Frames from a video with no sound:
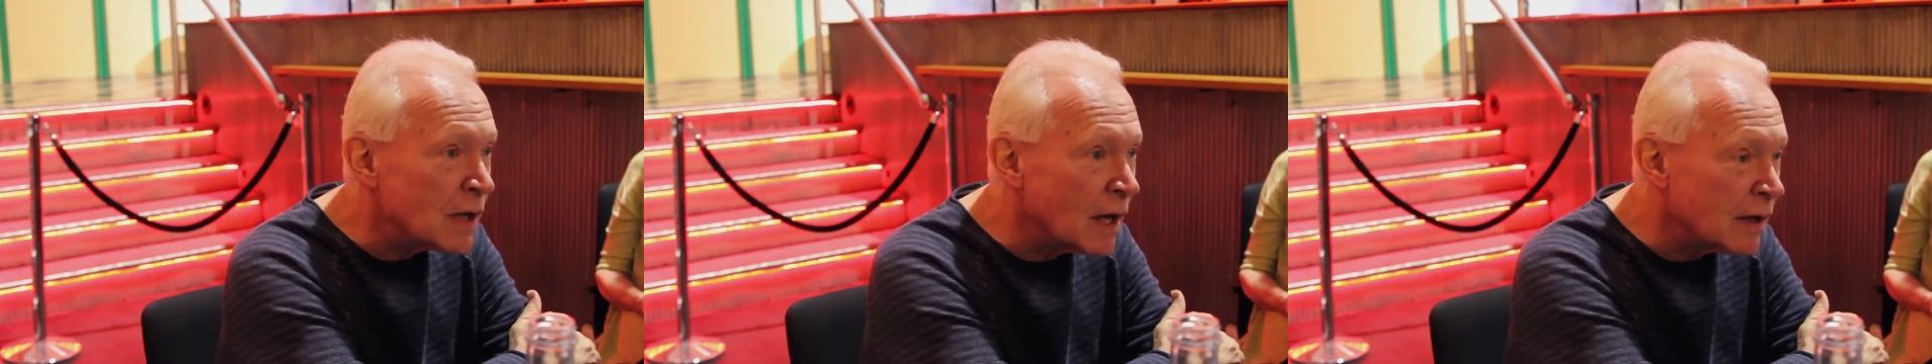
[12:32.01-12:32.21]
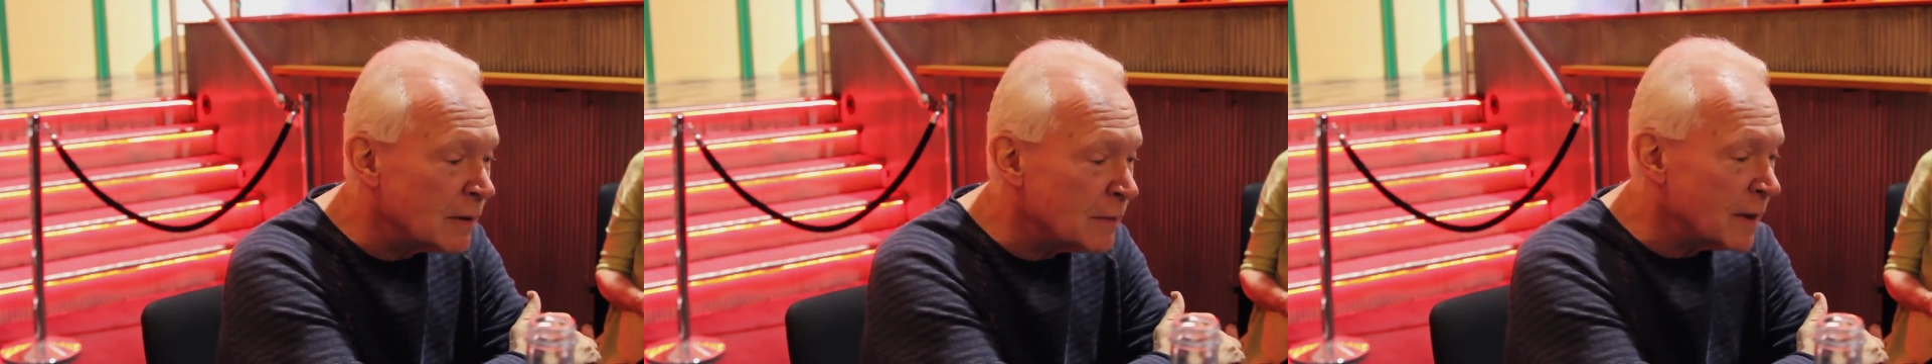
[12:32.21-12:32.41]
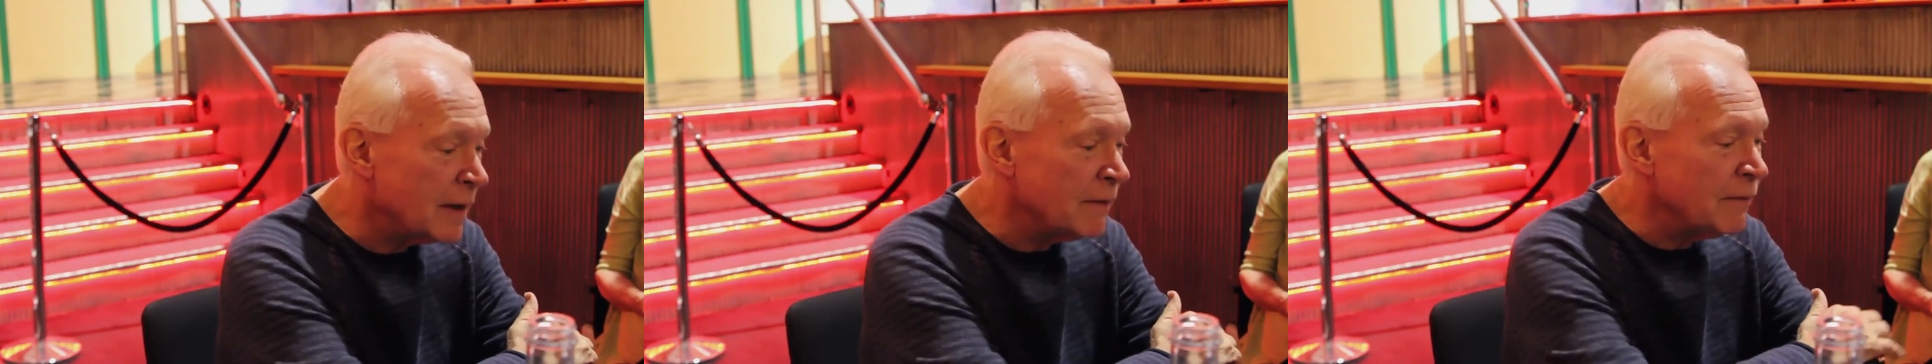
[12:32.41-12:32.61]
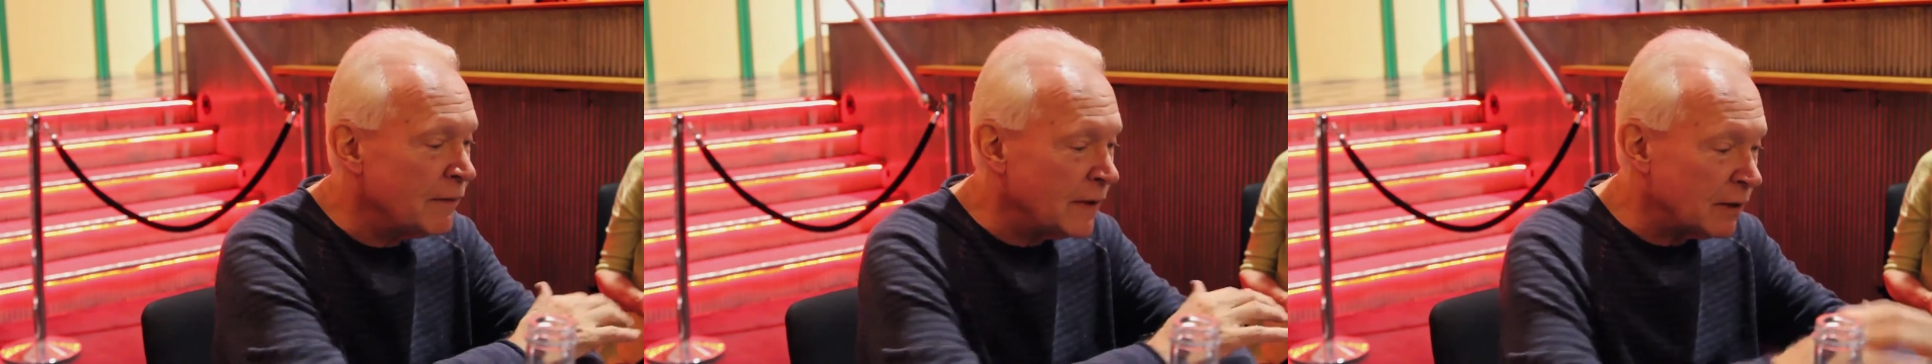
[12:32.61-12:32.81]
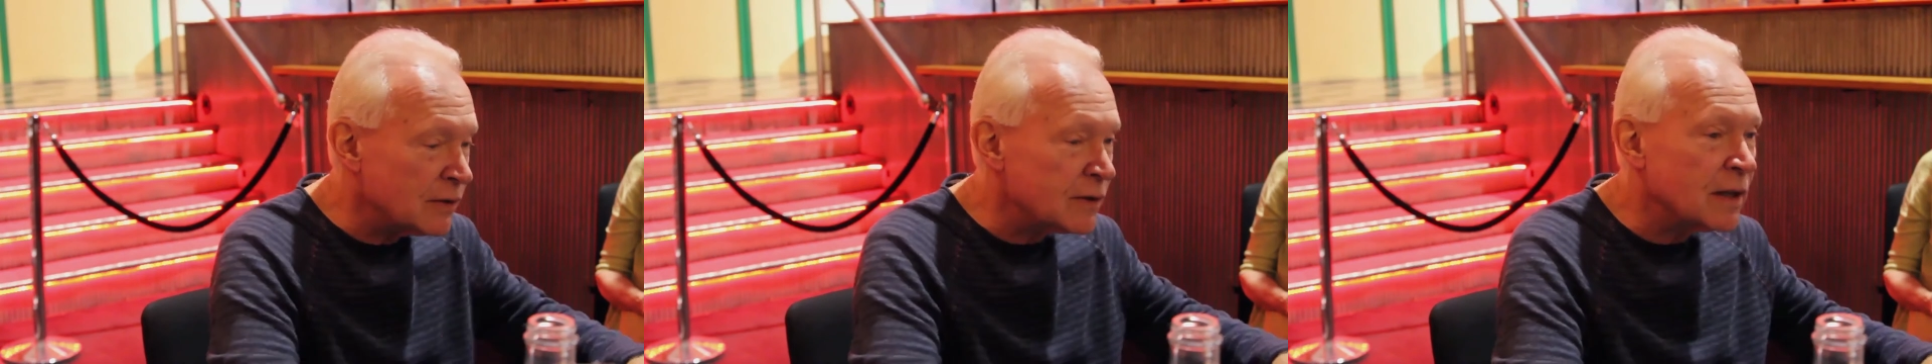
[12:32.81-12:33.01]
on and my
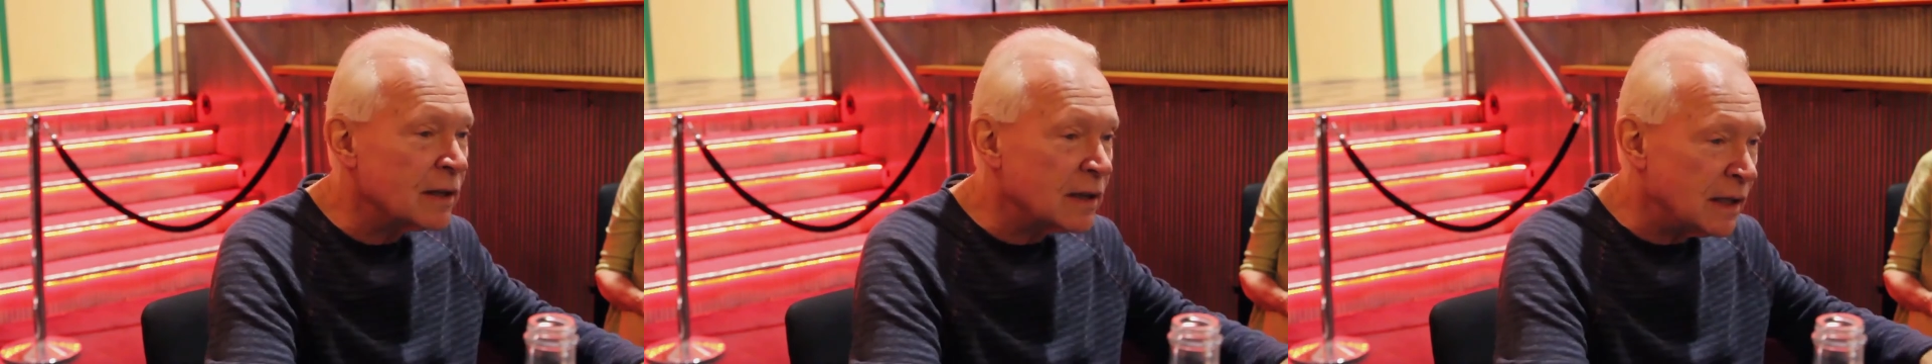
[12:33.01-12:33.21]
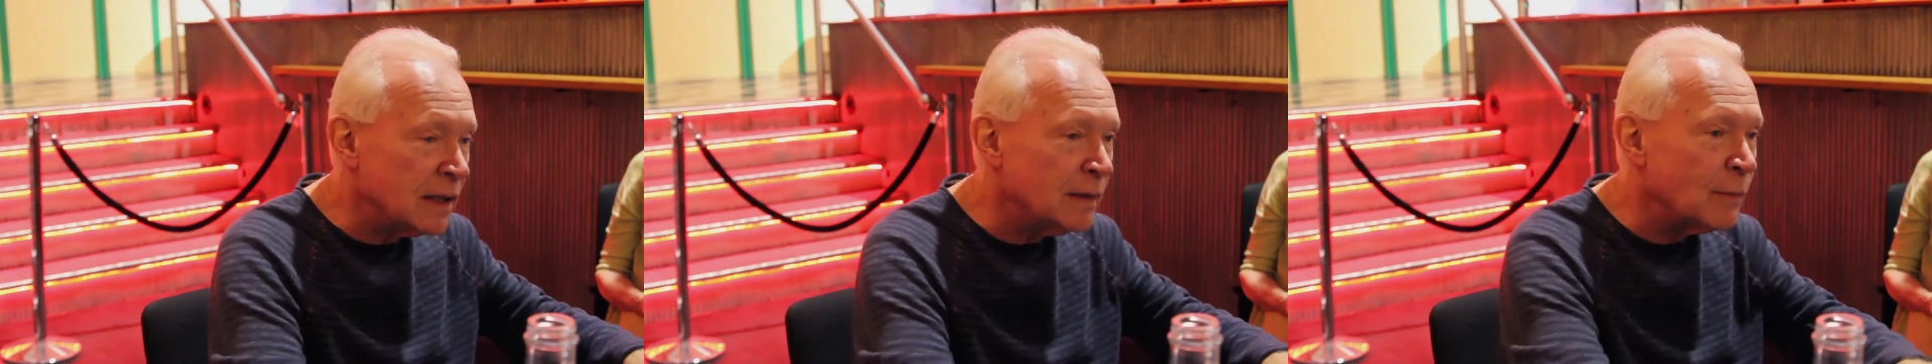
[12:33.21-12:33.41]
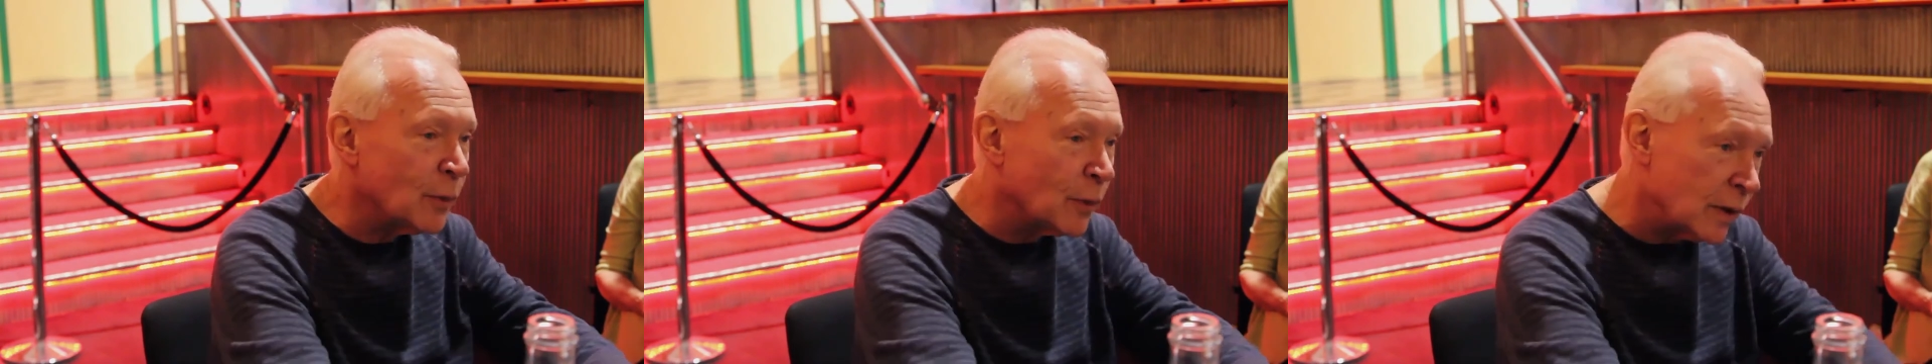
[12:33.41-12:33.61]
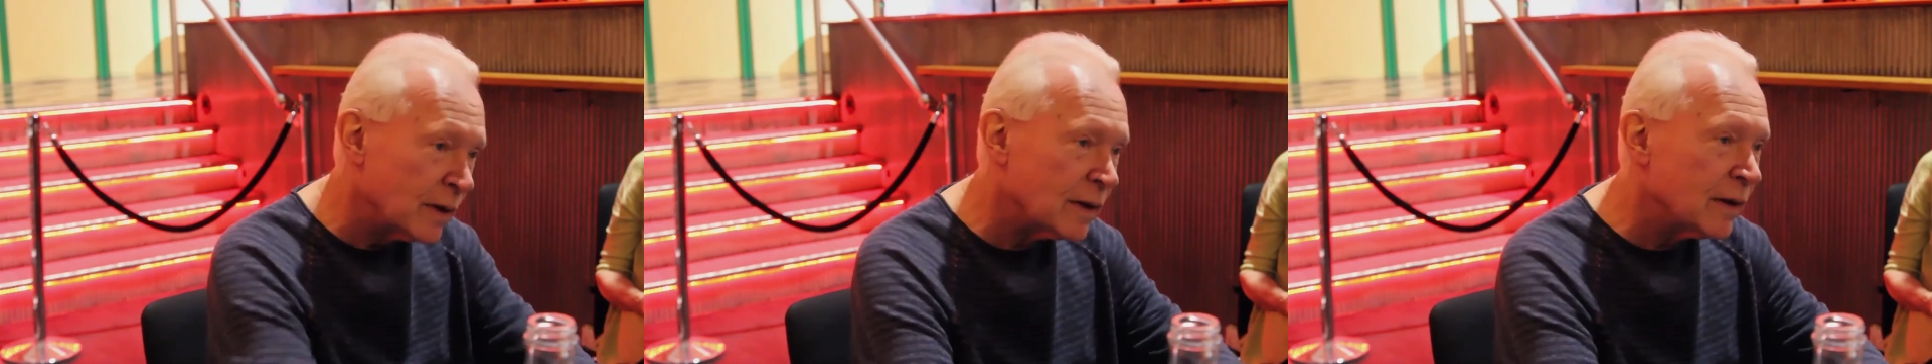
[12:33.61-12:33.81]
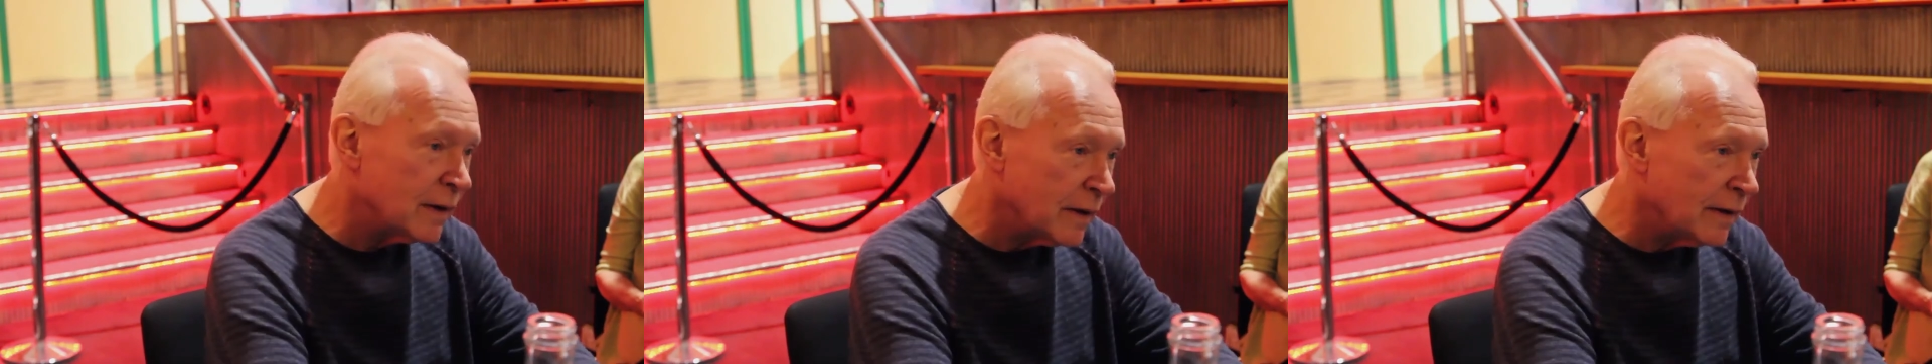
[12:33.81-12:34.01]
fingers on the keyboard.
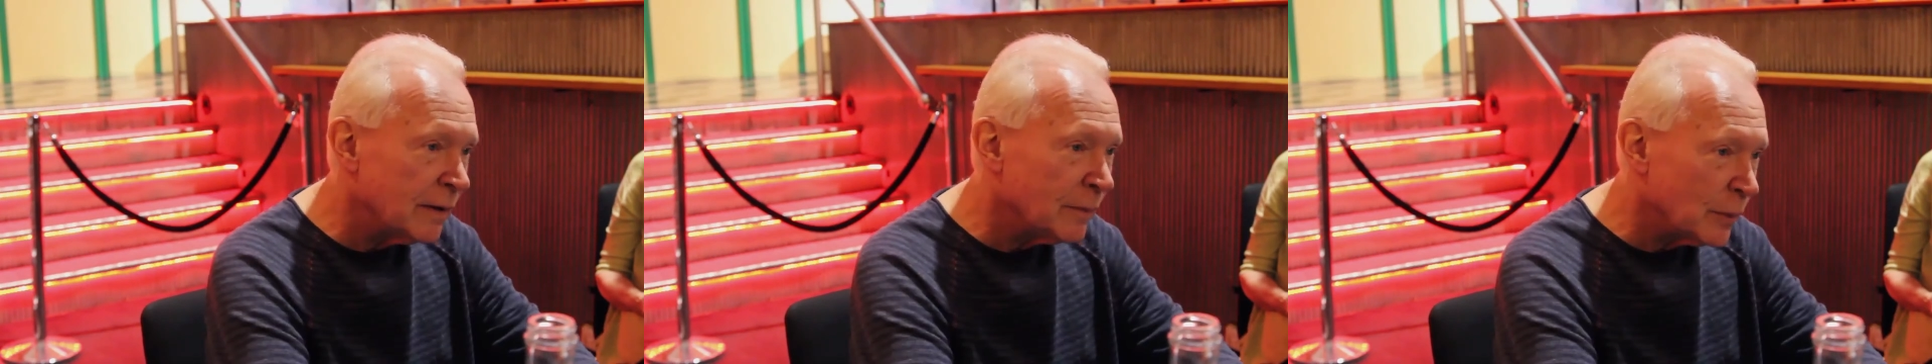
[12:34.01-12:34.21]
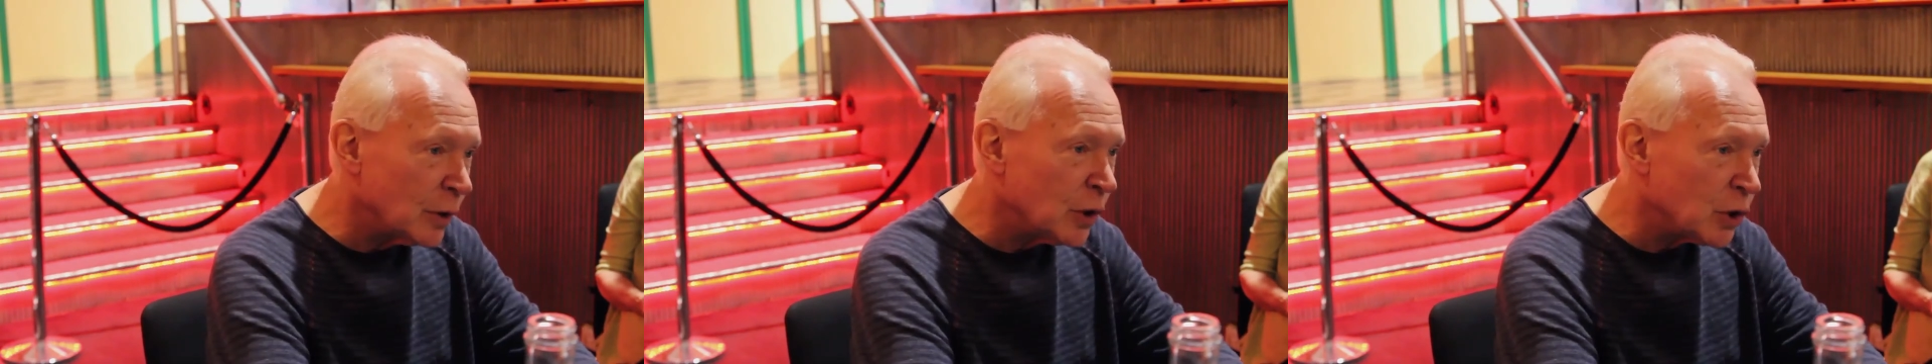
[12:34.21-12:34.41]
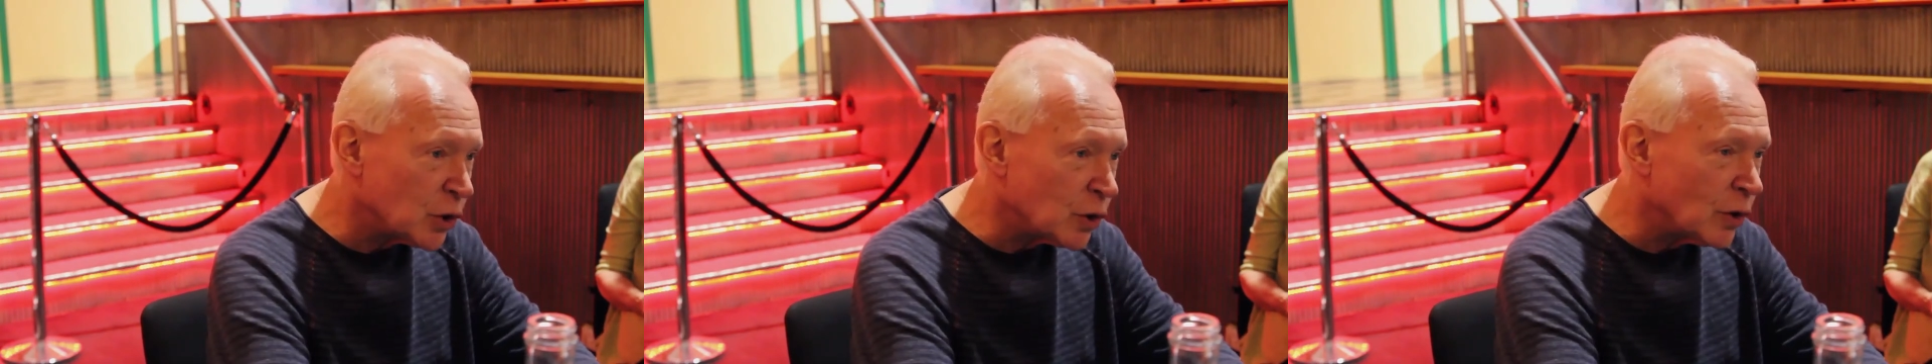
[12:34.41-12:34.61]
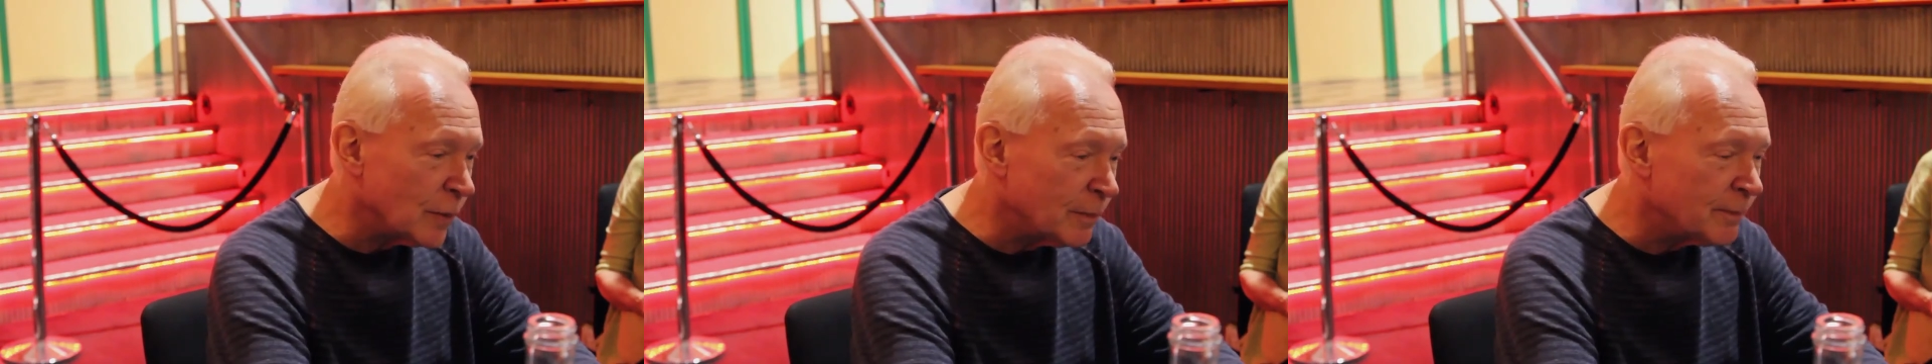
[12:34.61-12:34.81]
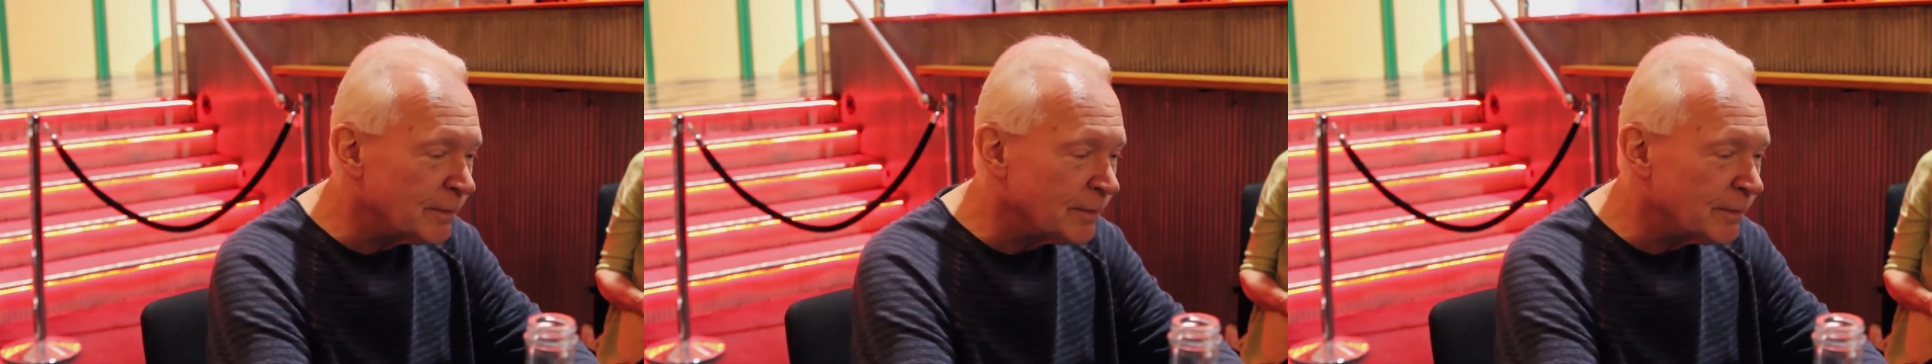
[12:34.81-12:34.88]
Yeah. Mm. Pretty sure.